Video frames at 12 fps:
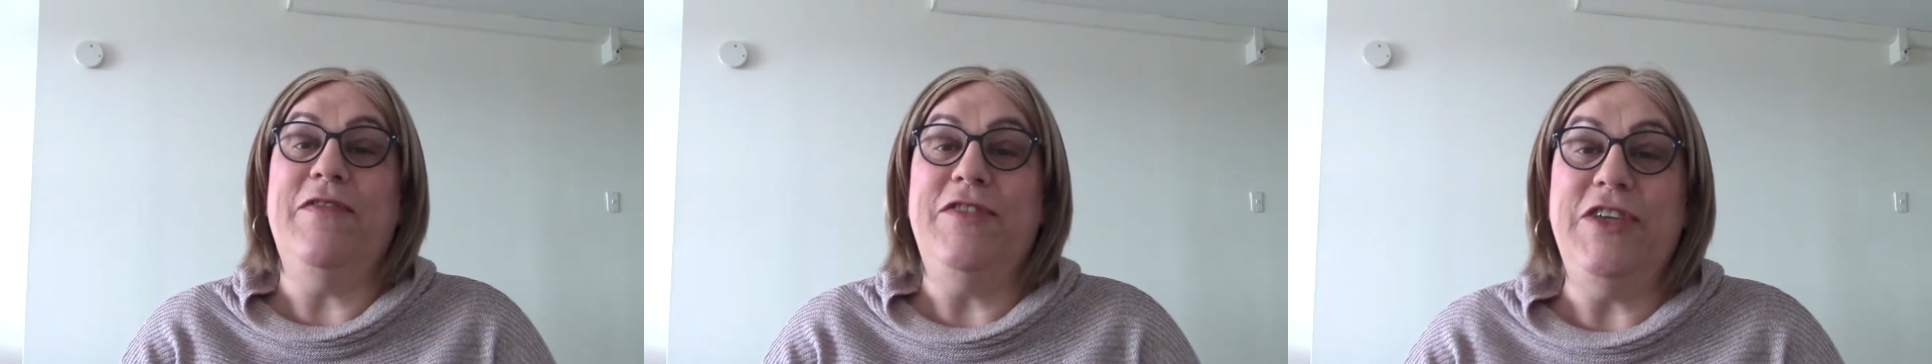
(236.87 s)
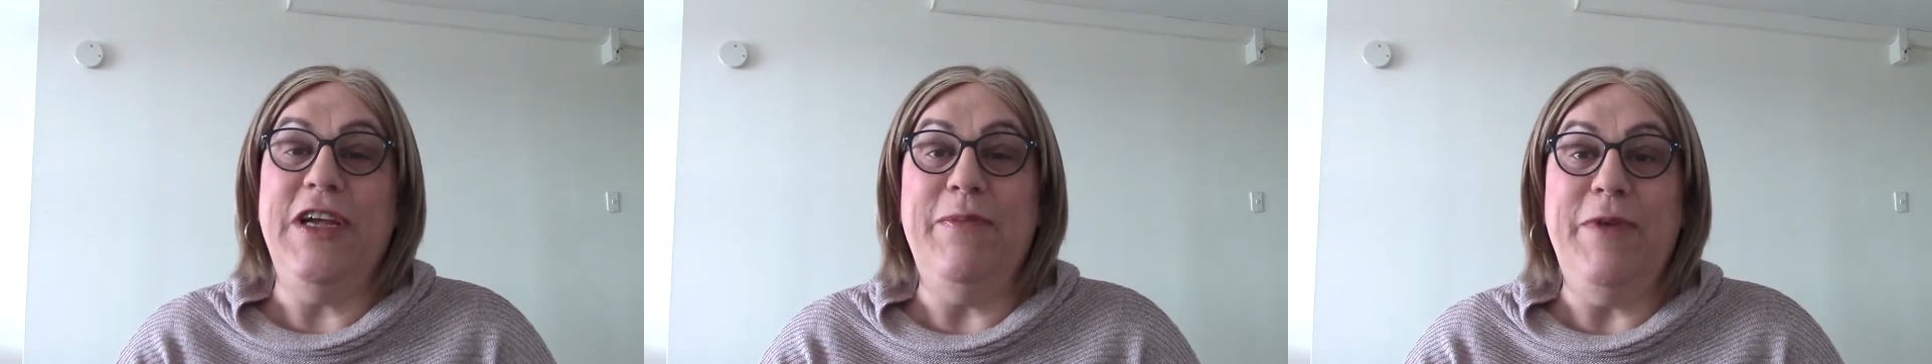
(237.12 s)
of
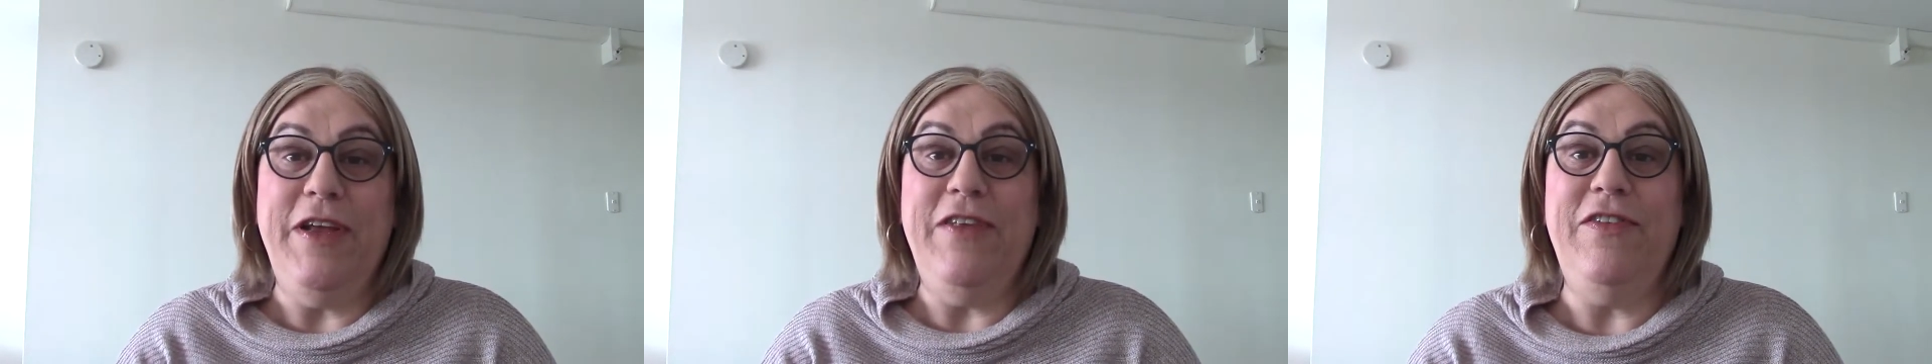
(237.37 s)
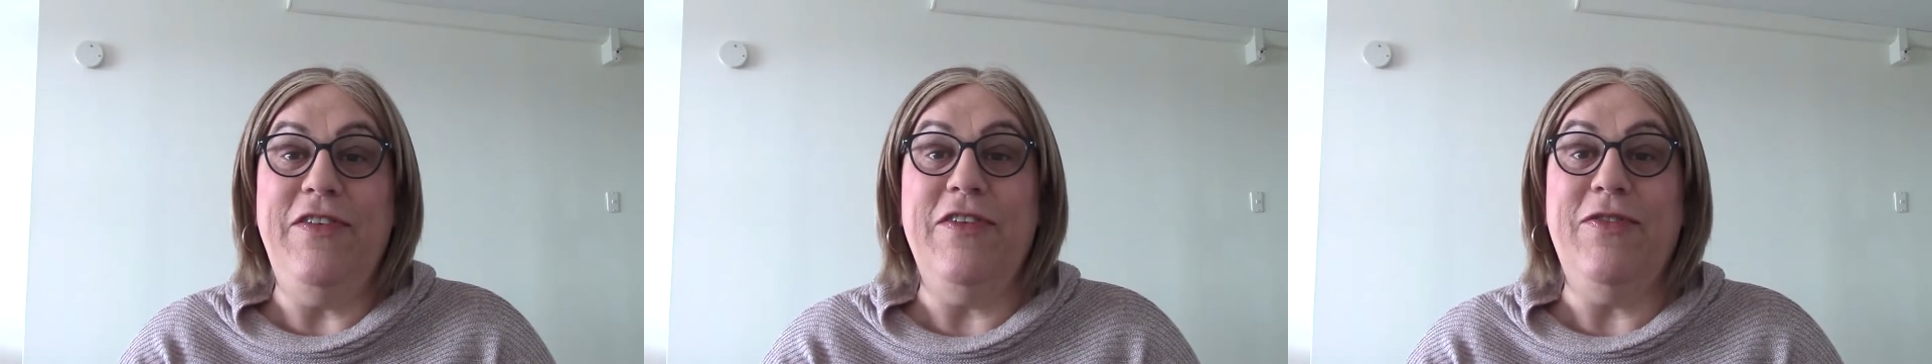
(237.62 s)
shape.
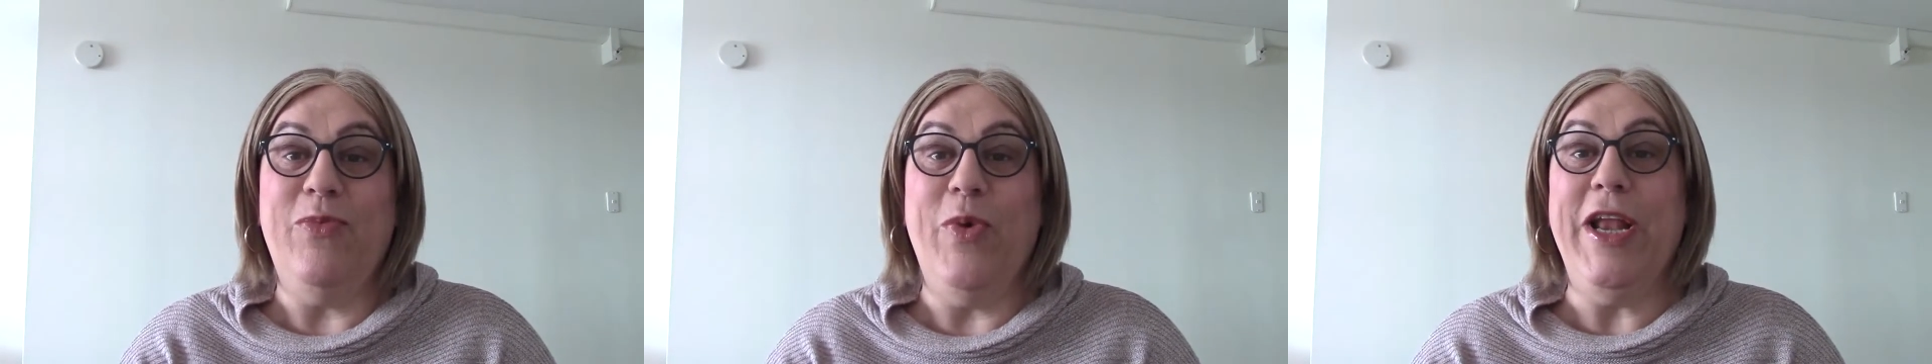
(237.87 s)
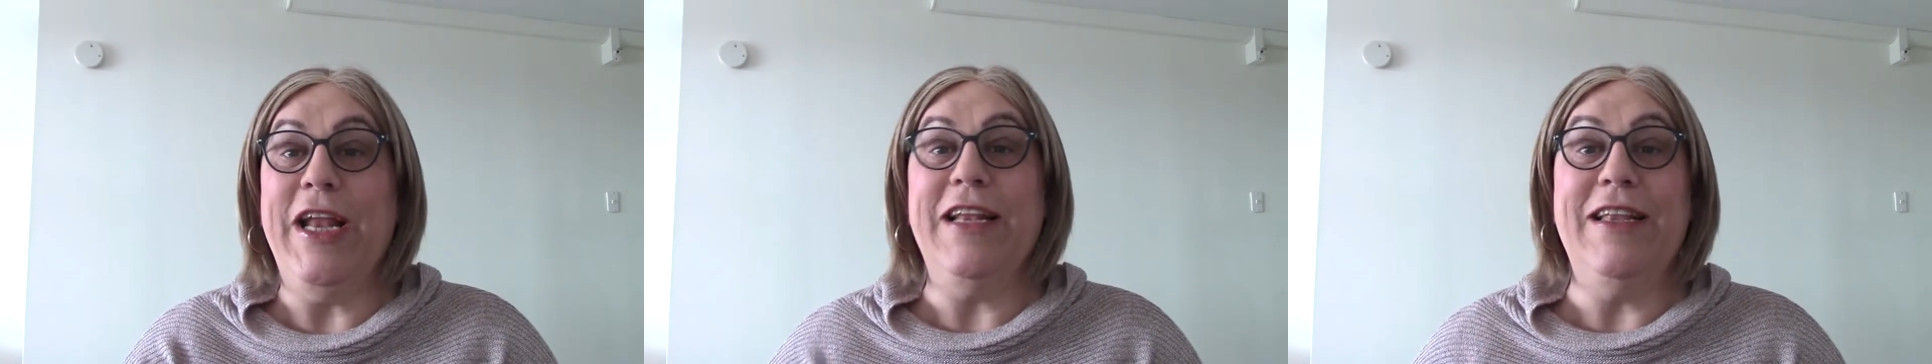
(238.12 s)
He's just
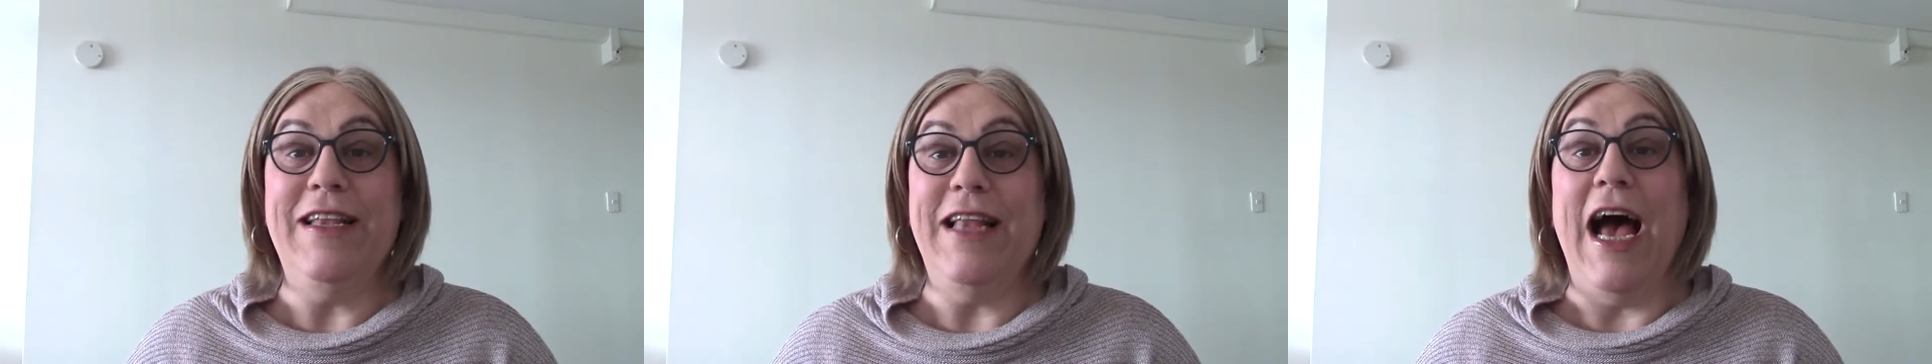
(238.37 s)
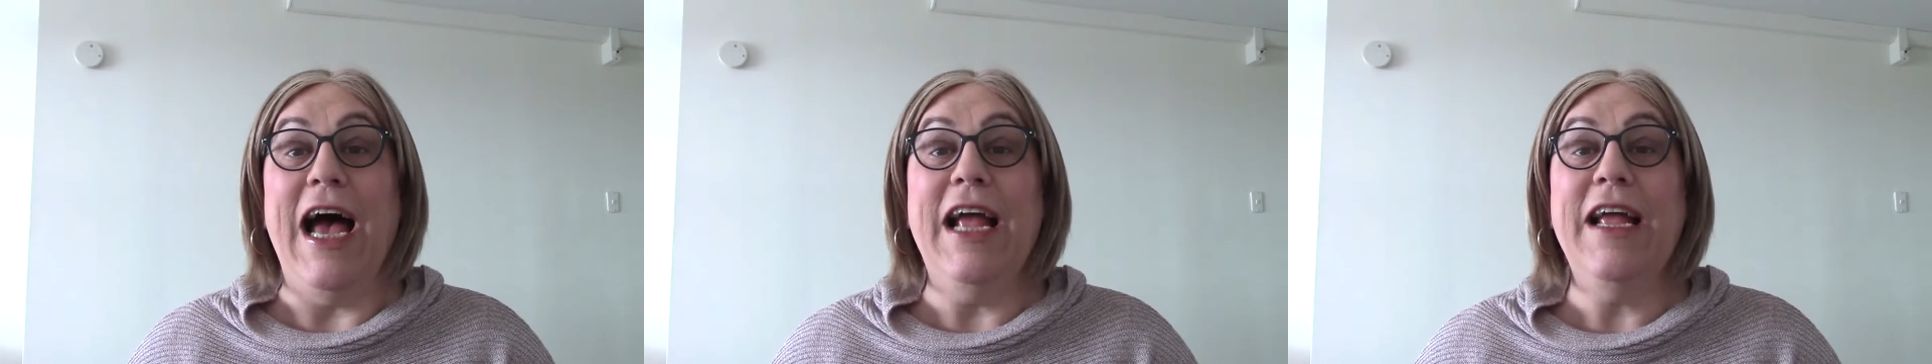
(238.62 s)
waiting to
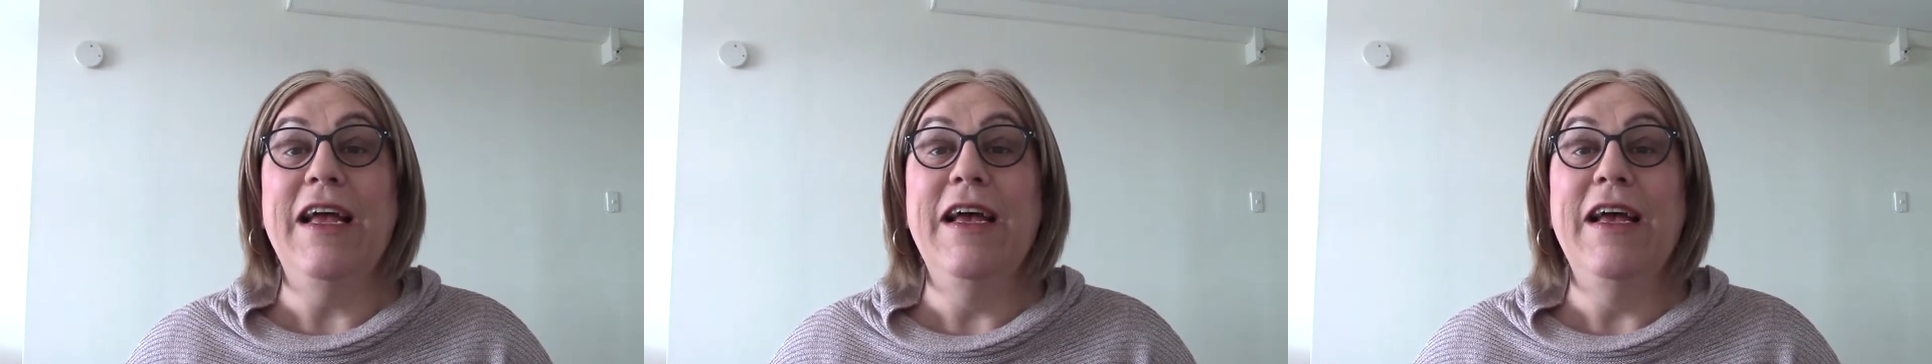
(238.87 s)
die.